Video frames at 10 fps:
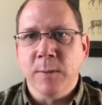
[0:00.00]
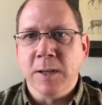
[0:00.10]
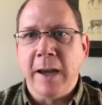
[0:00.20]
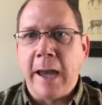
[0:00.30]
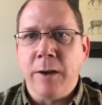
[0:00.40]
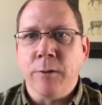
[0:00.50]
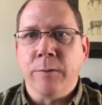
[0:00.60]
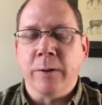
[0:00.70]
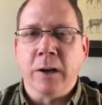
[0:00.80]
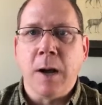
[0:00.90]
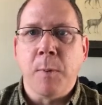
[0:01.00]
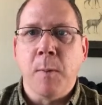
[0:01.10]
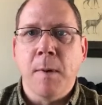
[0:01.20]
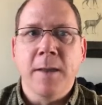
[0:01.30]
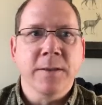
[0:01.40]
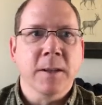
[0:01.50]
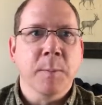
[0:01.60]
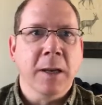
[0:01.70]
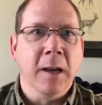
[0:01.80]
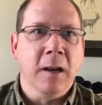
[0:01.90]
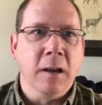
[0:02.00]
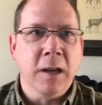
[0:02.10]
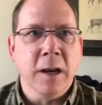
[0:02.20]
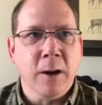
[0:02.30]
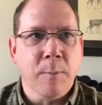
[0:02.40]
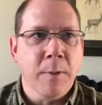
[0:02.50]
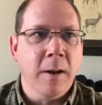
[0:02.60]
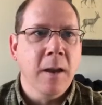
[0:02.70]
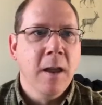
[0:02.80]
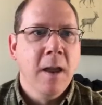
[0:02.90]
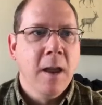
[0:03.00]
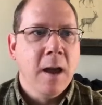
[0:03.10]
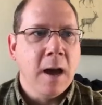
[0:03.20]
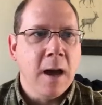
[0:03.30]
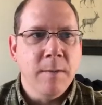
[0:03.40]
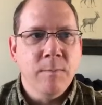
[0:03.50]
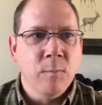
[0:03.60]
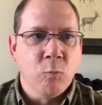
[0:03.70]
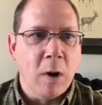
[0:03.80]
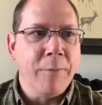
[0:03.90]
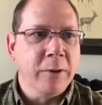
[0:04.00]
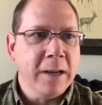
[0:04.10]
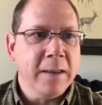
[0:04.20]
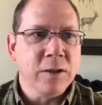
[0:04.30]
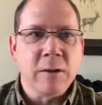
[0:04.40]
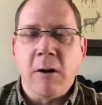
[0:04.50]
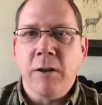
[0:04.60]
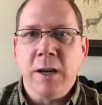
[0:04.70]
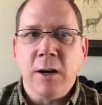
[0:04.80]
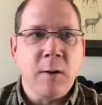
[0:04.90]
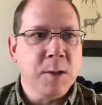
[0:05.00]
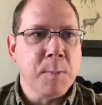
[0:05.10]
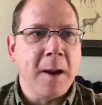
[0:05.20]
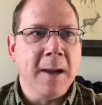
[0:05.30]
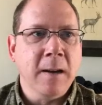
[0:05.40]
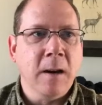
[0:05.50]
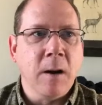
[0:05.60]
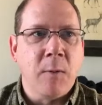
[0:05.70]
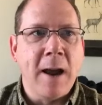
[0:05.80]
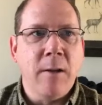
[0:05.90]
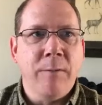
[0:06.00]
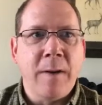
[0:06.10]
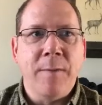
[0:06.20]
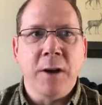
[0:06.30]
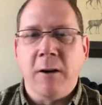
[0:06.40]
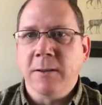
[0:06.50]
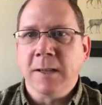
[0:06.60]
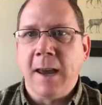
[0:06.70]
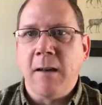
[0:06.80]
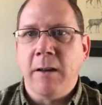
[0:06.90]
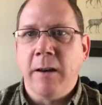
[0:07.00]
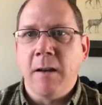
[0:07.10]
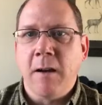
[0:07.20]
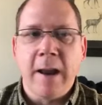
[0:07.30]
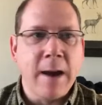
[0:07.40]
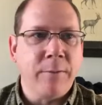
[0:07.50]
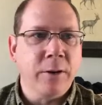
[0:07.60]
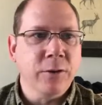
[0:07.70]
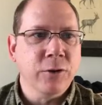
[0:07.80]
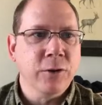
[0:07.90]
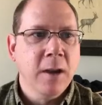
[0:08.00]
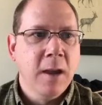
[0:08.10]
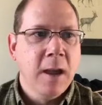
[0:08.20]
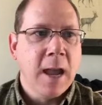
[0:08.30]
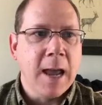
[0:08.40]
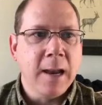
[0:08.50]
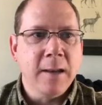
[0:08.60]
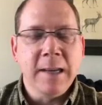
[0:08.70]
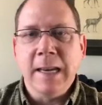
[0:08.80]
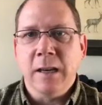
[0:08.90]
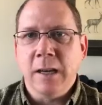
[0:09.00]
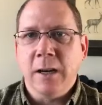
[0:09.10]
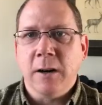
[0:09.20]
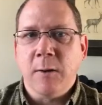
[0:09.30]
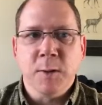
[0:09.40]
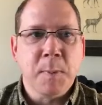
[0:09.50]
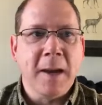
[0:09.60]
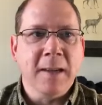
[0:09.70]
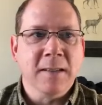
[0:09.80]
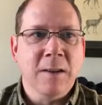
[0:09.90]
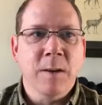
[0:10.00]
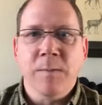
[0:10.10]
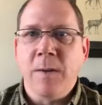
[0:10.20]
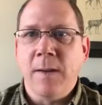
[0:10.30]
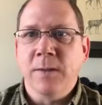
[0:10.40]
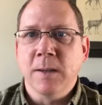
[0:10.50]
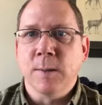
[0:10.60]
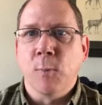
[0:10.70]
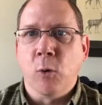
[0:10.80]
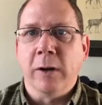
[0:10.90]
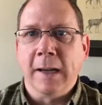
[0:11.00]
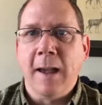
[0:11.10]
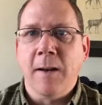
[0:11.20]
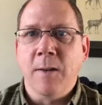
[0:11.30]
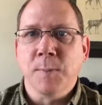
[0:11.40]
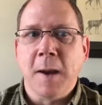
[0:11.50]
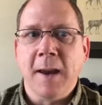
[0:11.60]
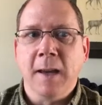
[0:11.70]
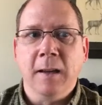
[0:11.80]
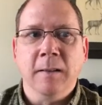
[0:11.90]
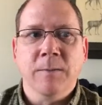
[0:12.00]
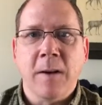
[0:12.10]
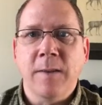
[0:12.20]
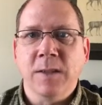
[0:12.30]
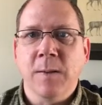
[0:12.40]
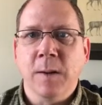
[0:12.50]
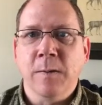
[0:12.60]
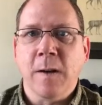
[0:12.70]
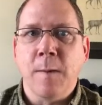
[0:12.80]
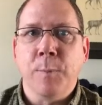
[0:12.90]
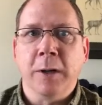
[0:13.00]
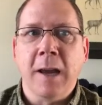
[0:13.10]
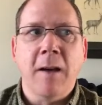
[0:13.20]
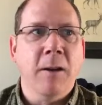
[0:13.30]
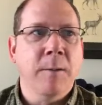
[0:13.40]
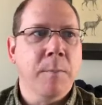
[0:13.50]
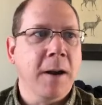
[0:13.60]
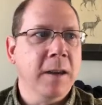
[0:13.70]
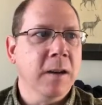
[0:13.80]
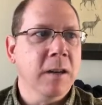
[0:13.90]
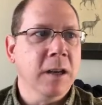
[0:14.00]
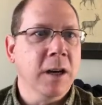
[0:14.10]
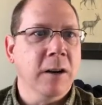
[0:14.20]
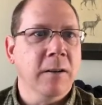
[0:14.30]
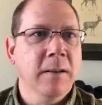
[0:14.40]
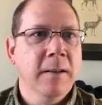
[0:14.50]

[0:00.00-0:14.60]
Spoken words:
was an annual for a couple months at the beginning of the year, but roughly the start of the year I was paying around $5 a gallon on average. And then at the end of the year, I was paying 75 cents more a gallon. I was paying $5.75 per gallon by the end of the year.